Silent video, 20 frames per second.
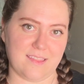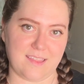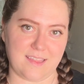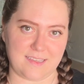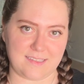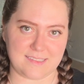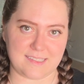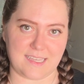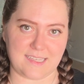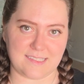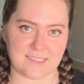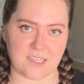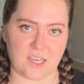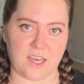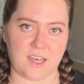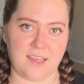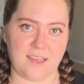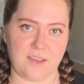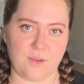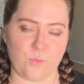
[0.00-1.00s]
things I
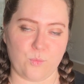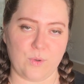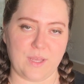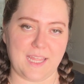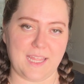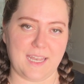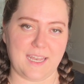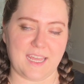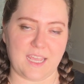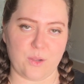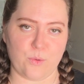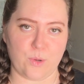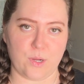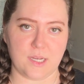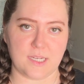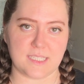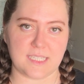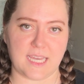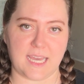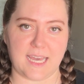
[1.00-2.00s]
saw when I
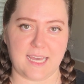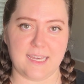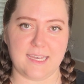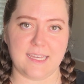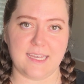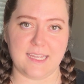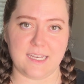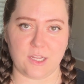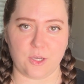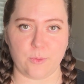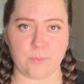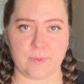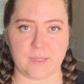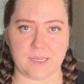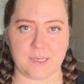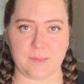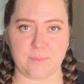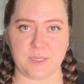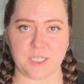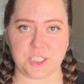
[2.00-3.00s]
worked at an open
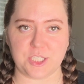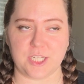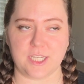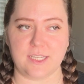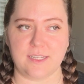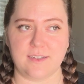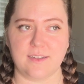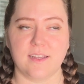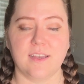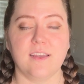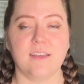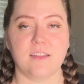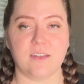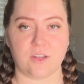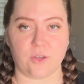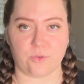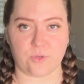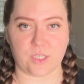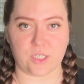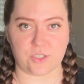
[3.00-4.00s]
admission
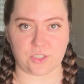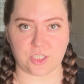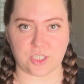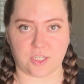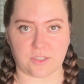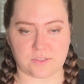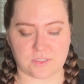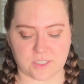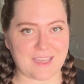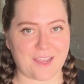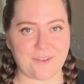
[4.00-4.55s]
no-kill shelter.